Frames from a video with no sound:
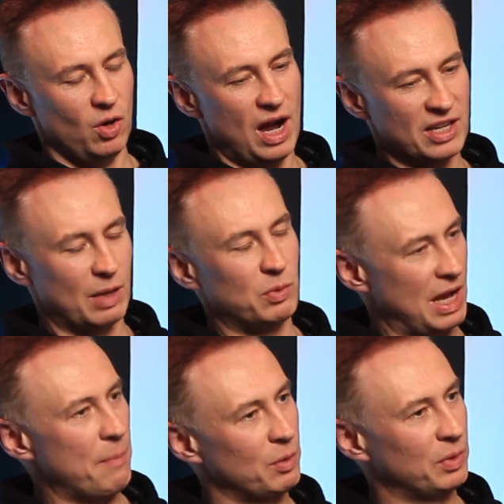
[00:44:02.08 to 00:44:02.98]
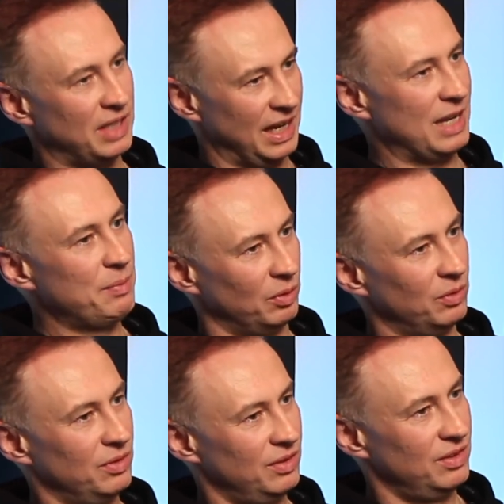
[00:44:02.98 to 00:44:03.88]
as that was happening with the label,
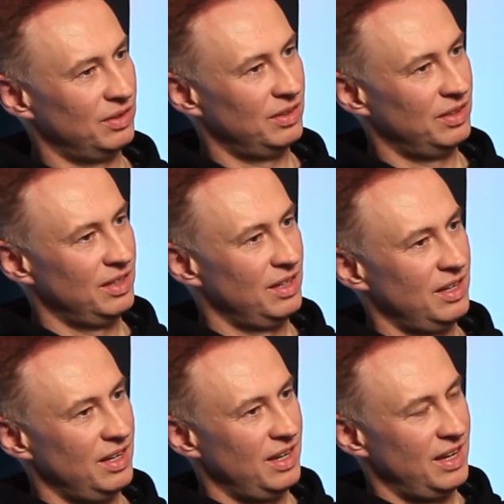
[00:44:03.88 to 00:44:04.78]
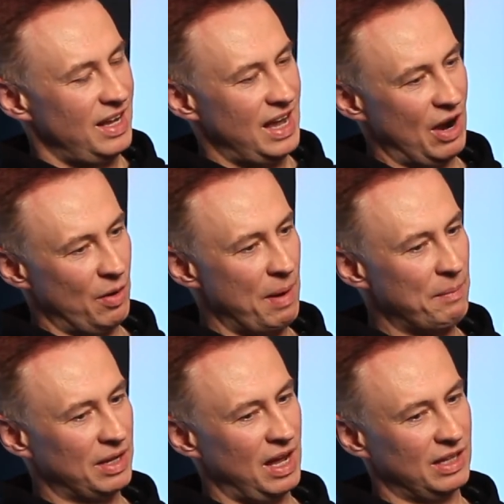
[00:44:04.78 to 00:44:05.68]
I
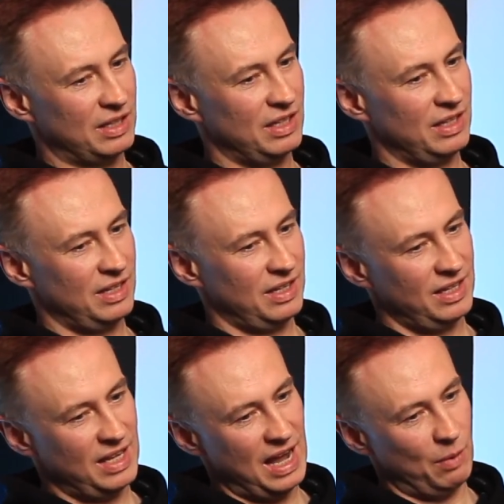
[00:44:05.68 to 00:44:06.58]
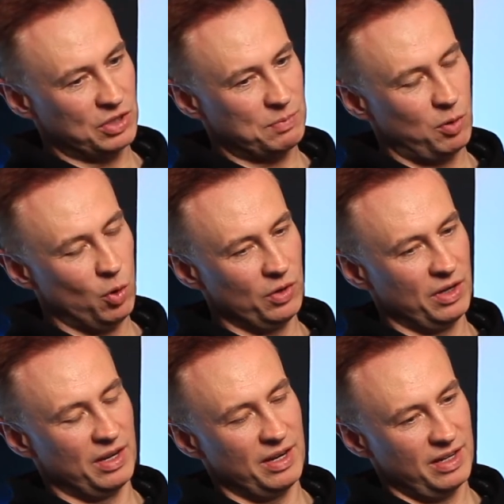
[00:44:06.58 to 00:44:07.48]
remember that I was
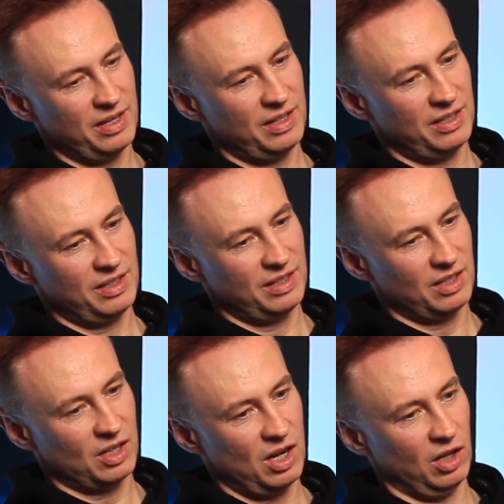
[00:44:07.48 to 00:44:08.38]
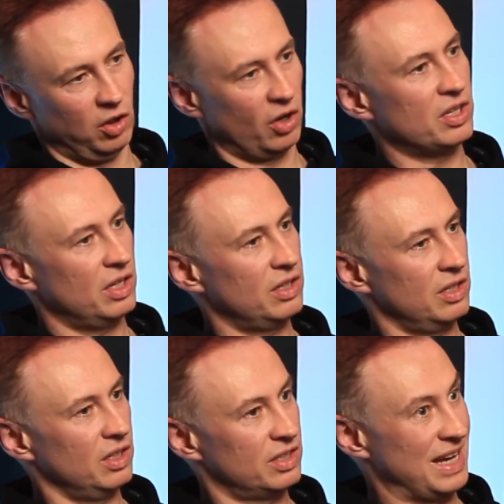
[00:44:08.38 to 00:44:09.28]
putting a lot of
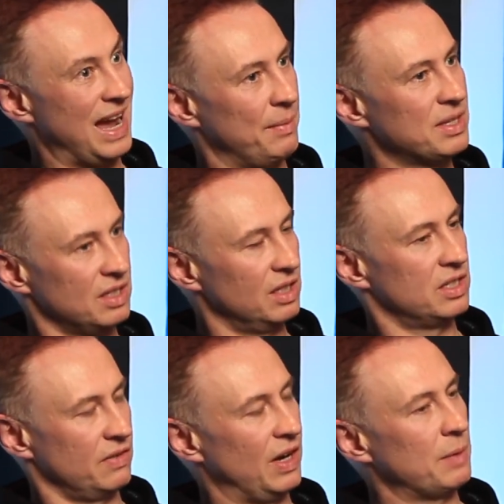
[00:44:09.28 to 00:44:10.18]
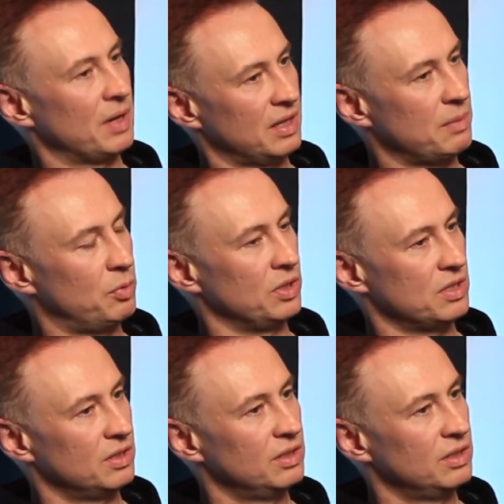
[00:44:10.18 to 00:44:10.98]
time into Viper at that point,